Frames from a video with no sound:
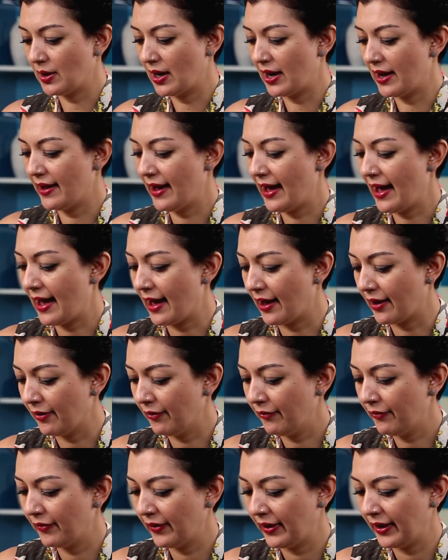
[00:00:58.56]
I
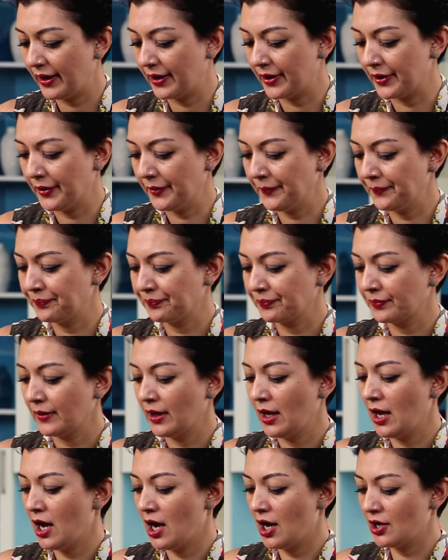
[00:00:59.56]
have here
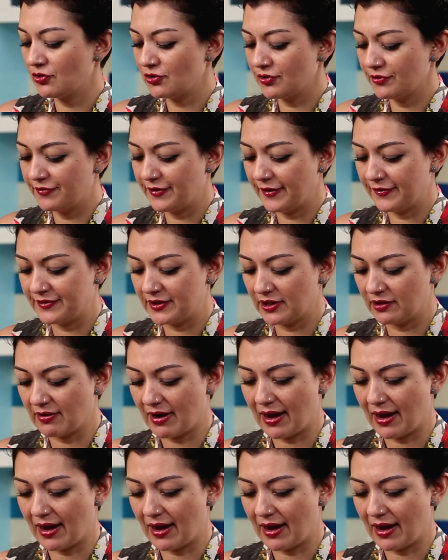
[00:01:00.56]
150